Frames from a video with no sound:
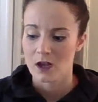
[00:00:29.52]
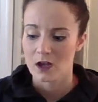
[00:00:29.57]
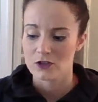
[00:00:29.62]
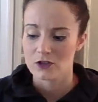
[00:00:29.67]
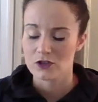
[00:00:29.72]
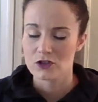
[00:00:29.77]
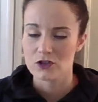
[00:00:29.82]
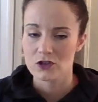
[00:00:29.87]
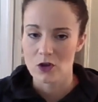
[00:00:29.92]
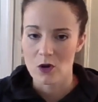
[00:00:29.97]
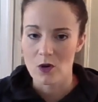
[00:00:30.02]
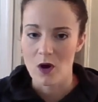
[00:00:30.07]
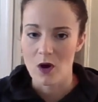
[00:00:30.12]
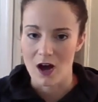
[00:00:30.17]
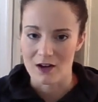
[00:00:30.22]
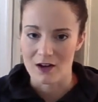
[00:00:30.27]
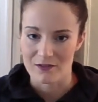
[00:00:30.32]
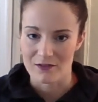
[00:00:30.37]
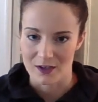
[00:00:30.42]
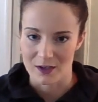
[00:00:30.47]
so
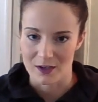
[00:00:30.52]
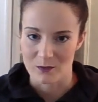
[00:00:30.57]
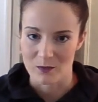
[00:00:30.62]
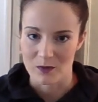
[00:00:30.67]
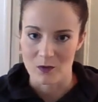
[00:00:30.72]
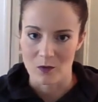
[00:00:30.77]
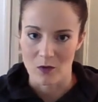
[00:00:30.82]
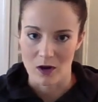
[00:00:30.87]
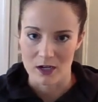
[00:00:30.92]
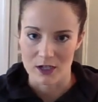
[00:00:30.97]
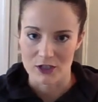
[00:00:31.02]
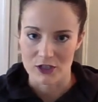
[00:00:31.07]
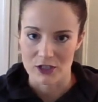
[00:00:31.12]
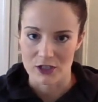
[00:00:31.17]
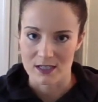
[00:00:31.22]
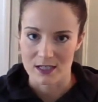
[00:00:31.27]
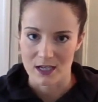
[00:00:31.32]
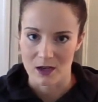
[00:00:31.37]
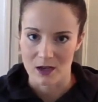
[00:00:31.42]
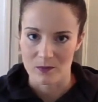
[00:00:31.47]
often we want to
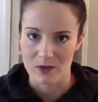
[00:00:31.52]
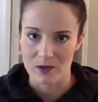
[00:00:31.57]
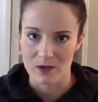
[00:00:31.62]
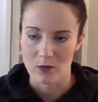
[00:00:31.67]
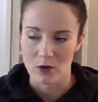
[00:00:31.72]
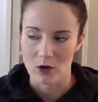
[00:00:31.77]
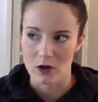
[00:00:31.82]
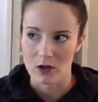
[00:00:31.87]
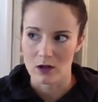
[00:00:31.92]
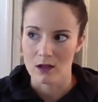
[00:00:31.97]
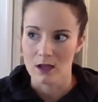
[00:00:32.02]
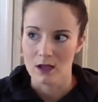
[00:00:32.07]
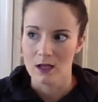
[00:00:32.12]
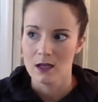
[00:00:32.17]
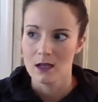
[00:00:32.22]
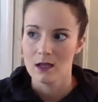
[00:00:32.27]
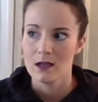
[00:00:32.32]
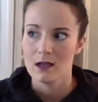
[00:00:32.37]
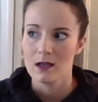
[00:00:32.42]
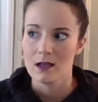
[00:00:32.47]
just tell people
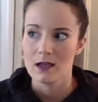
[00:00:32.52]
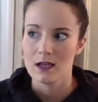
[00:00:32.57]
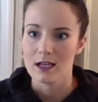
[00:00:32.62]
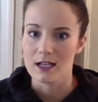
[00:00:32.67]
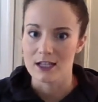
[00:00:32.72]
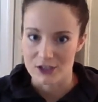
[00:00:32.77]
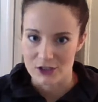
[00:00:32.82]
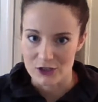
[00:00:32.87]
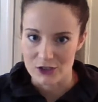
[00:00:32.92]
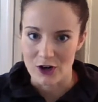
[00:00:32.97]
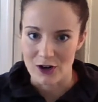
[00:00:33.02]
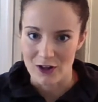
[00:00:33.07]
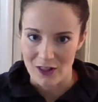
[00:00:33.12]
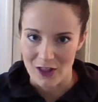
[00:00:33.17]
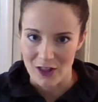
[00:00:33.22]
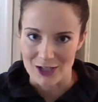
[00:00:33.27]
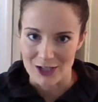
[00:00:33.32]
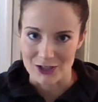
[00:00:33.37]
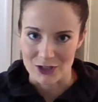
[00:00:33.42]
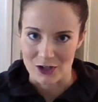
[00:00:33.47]
it's
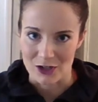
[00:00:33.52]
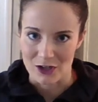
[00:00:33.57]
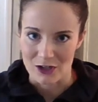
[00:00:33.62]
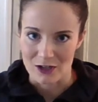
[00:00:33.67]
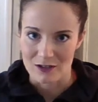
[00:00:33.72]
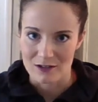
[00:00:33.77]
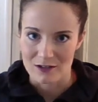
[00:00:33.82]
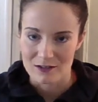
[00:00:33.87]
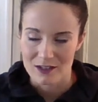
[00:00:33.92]
neurological.